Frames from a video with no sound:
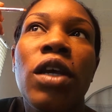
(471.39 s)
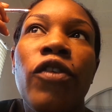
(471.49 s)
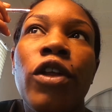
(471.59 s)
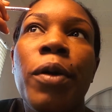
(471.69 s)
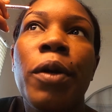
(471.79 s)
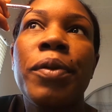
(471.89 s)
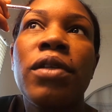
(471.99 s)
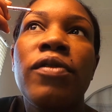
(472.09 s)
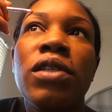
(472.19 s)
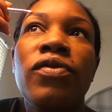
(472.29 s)
And for the
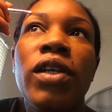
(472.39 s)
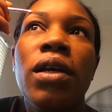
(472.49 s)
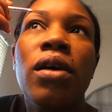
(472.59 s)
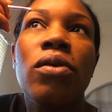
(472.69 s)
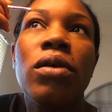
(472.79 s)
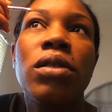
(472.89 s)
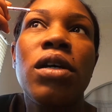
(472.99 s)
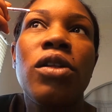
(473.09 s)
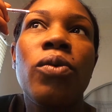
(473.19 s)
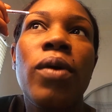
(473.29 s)
purpose of this video,
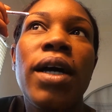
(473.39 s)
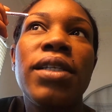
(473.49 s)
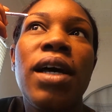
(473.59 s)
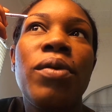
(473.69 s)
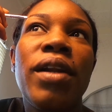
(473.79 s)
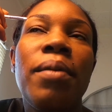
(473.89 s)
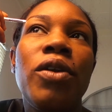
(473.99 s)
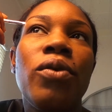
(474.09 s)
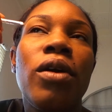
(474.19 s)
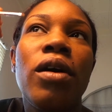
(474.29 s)
because otherwise I would
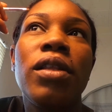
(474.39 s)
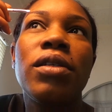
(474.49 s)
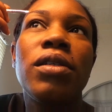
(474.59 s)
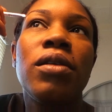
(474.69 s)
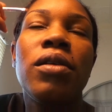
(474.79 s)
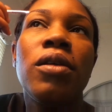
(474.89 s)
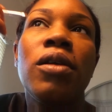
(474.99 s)
not be doing all this.